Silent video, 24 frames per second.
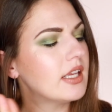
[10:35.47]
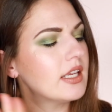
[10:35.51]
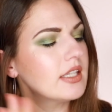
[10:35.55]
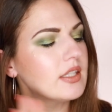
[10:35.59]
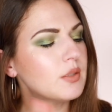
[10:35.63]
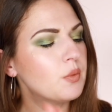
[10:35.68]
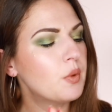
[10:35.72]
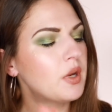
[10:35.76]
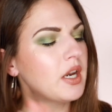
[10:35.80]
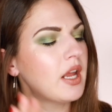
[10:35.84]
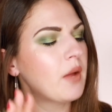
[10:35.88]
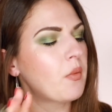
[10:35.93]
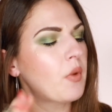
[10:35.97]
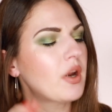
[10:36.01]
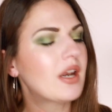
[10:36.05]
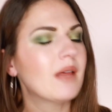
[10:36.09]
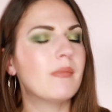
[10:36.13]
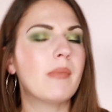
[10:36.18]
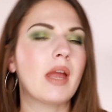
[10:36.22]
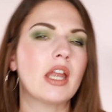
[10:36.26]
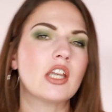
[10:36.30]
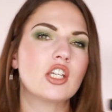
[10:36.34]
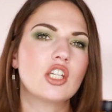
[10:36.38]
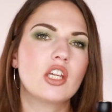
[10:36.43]
This one I want to
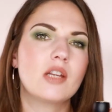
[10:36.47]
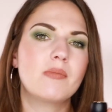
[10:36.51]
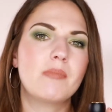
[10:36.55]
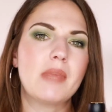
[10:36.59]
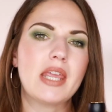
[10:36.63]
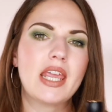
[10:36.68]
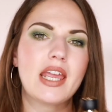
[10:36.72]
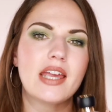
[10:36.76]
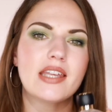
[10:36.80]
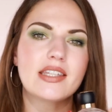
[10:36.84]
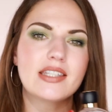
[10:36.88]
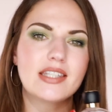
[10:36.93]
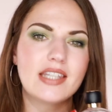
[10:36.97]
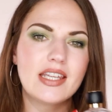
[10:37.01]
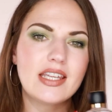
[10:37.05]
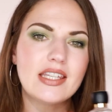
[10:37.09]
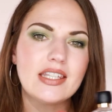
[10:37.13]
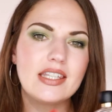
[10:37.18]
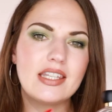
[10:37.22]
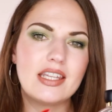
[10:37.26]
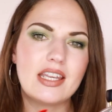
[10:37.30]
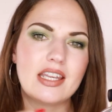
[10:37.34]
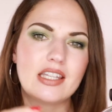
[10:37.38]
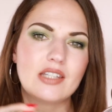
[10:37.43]
mention because
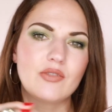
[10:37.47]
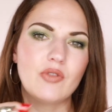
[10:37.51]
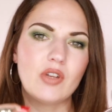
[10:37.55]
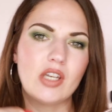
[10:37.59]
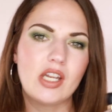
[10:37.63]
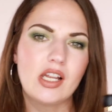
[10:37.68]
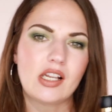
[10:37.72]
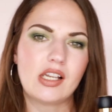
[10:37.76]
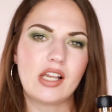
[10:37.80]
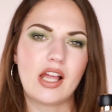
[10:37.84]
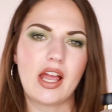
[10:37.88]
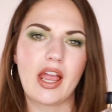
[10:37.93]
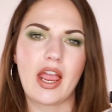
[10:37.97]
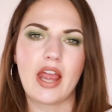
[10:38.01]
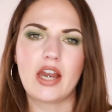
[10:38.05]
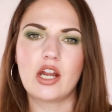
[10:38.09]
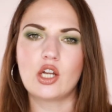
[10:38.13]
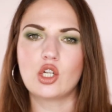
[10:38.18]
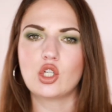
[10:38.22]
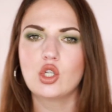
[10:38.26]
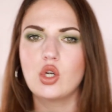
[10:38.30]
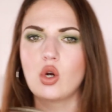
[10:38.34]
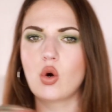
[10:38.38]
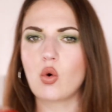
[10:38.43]
this is vanilla in
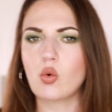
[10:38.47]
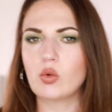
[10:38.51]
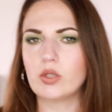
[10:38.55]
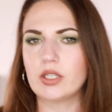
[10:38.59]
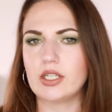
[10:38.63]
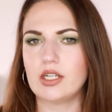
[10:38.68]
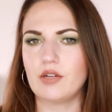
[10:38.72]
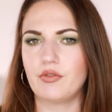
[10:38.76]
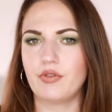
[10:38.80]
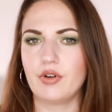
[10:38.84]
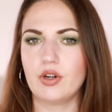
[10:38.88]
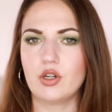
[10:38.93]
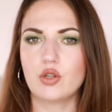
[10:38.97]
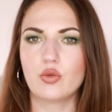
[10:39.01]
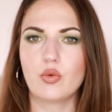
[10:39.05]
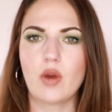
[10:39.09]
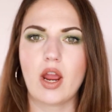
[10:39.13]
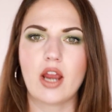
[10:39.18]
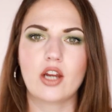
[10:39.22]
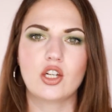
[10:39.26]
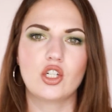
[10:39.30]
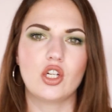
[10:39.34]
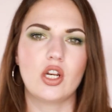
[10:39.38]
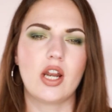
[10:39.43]
a totally different
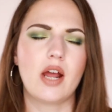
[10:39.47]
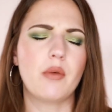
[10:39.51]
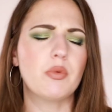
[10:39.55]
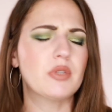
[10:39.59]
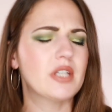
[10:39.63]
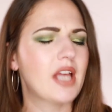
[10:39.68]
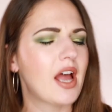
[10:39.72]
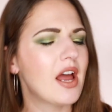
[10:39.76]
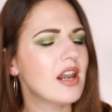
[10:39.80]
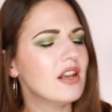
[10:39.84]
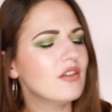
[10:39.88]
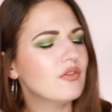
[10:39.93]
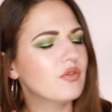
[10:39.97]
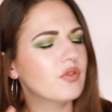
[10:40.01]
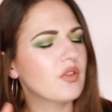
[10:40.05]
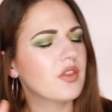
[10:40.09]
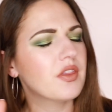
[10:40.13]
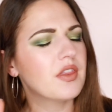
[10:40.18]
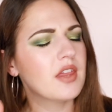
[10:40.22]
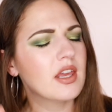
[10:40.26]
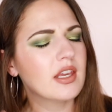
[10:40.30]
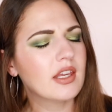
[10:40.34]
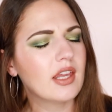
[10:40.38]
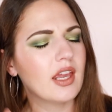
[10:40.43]
direction. I was kind of
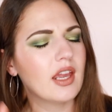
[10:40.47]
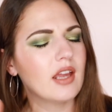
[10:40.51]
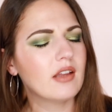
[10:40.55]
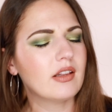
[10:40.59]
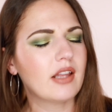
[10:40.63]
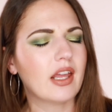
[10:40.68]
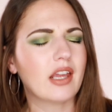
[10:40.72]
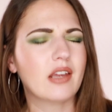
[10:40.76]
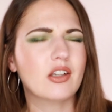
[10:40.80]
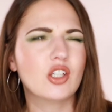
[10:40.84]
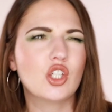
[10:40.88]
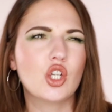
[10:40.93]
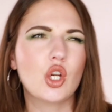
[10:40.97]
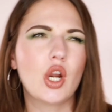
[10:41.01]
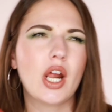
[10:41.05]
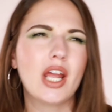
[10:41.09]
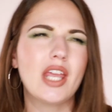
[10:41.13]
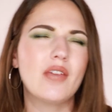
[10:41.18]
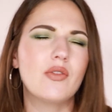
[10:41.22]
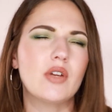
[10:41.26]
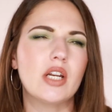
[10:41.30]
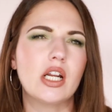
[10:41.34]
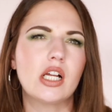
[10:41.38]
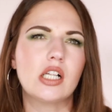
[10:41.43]
thinking like, should I
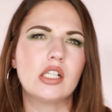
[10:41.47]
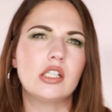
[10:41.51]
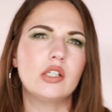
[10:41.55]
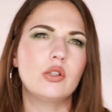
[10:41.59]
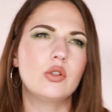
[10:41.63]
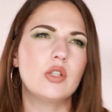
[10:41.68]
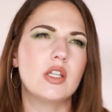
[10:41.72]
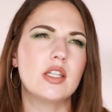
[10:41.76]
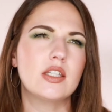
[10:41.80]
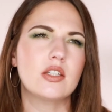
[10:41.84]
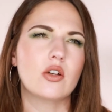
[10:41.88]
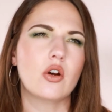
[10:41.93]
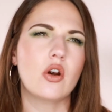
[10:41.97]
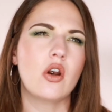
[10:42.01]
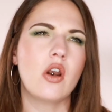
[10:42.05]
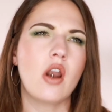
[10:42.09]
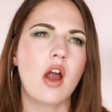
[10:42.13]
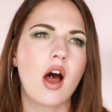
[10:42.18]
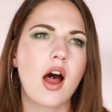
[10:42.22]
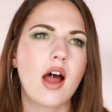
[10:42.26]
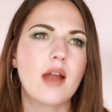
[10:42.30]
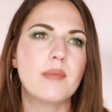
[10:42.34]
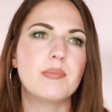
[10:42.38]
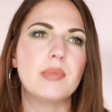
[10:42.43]
even include this or
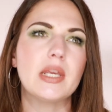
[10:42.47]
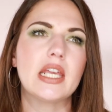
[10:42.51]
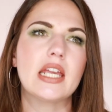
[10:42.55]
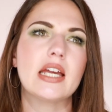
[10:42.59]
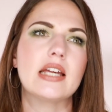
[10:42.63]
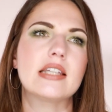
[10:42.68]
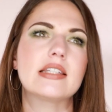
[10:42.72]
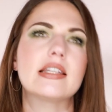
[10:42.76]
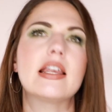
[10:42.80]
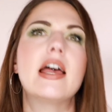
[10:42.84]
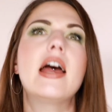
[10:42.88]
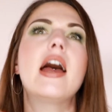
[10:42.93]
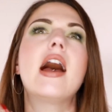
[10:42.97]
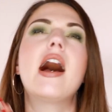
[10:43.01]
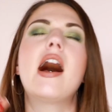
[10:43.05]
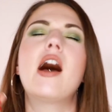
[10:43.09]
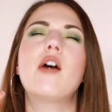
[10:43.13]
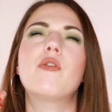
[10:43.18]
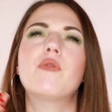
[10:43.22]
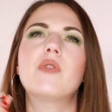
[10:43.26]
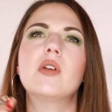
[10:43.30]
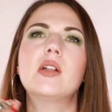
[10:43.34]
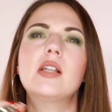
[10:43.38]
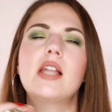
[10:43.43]
not? Because
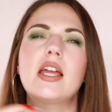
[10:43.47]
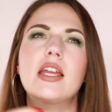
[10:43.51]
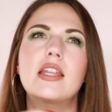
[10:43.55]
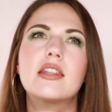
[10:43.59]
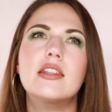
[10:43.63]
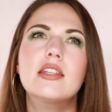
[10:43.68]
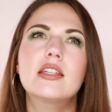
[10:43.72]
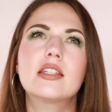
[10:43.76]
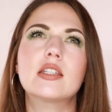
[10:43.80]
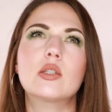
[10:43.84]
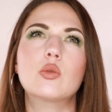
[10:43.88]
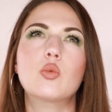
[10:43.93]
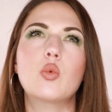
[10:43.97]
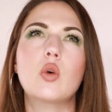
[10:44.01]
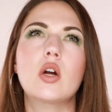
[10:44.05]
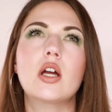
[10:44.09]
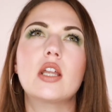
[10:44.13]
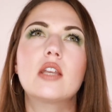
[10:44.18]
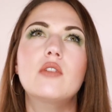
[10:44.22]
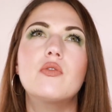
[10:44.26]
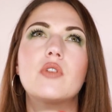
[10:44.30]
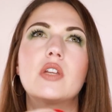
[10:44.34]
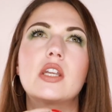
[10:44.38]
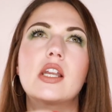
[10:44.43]
I feel like this
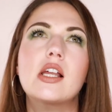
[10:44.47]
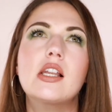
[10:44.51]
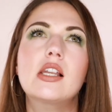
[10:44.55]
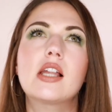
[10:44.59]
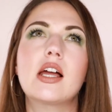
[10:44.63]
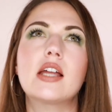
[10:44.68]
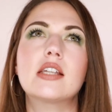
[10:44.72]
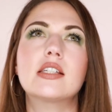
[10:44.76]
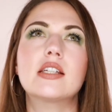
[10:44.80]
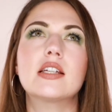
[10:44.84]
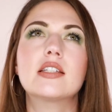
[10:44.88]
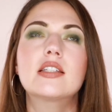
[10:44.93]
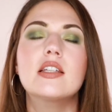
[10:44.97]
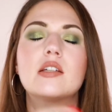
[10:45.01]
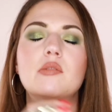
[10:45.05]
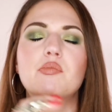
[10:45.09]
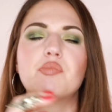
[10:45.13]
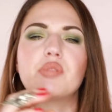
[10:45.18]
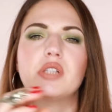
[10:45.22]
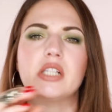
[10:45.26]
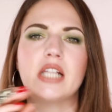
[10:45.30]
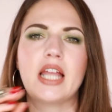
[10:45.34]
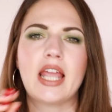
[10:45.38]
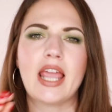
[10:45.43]
one, vanilla,
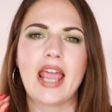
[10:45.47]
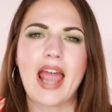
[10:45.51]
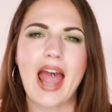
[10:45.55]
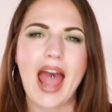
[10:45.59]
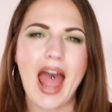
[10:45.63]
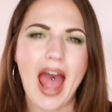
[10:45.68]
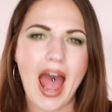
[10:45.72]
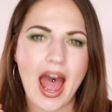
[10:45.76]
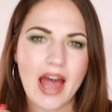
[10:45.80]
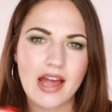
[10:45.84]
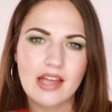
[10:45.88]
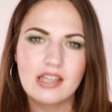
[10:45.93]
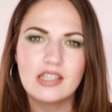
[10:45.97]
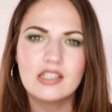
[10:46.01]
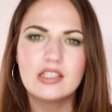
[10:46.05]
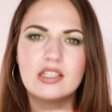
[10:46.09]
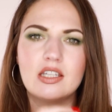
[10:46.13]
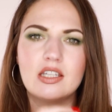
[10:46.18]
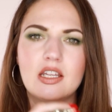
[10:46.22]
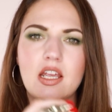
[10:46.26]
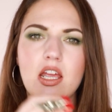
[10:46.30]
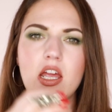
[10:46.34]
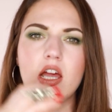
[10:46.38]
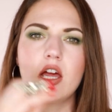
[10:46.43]
doesn't play
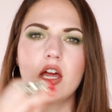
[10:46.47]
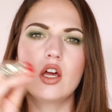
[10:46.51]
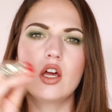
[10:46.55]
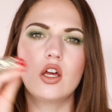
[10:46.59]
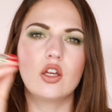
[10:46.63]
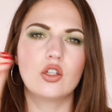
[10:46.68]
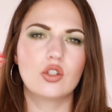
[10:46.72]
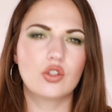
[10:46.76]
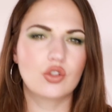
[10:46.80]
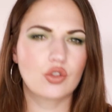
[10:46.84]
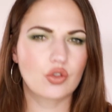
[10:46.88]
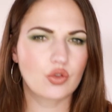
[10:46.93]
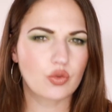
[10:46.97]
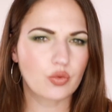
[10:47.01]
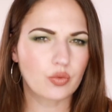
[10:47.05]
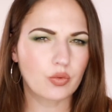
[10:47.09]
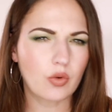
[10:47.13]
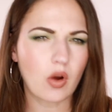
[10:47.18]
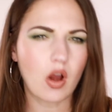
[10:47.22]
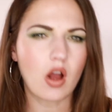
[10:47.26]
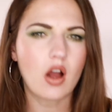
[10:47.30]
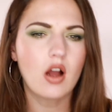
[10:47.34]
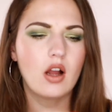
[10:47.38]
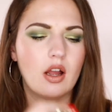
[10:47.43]
as
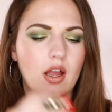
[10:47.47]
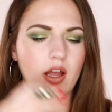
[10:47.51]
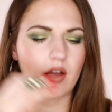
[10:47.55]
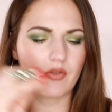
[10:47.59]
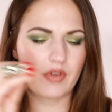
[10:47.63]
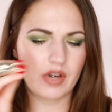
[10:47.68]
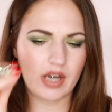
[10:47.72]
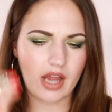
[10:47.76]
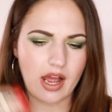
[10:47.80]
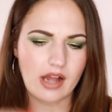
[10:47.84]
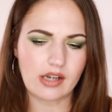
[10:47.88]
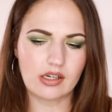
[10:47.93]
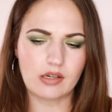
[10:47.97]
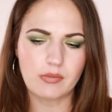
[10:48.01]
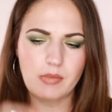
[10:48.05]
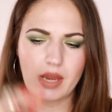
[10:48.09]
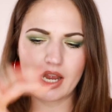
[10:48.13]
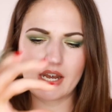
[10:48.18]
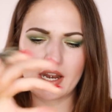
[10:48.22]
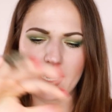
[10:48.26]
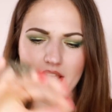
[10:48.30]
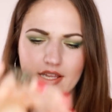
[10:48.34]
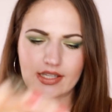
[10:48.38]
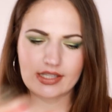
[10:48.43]
strong of an
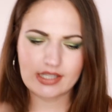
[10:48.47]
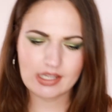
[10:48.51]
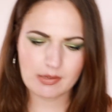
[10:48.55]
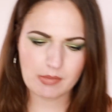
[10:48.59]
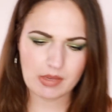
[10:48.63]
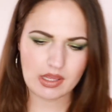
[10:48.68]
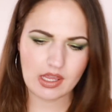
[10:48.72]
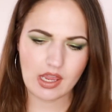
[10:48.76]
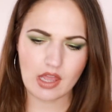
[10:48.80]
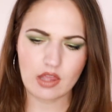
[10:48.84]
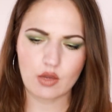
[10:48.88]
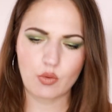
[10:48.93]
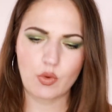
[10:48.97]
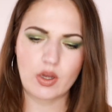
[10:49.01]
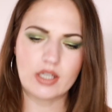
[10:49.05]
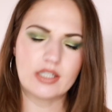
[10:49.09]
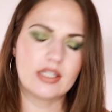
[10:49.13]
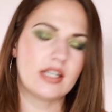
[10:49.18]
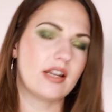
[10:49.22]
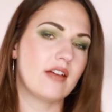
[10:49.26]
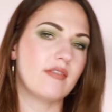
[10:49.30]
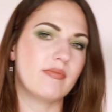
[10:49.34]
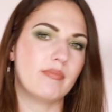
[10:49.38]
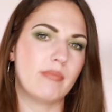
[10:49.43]
element as some of the other ones
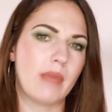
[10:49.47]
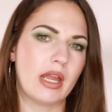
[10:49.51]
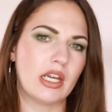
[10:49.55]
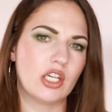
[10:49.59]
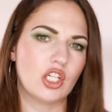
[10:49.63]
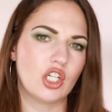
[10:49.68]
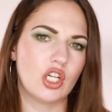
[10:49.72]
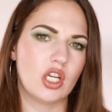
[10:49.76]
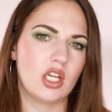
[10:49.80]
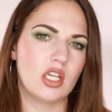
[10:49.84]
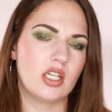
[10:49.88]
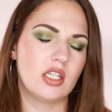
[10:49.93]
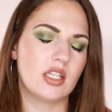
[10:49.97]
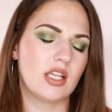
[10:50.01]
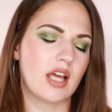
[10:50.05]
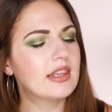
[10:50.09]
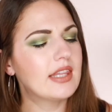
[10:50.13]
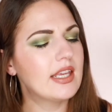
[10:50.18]
that I've mentioned.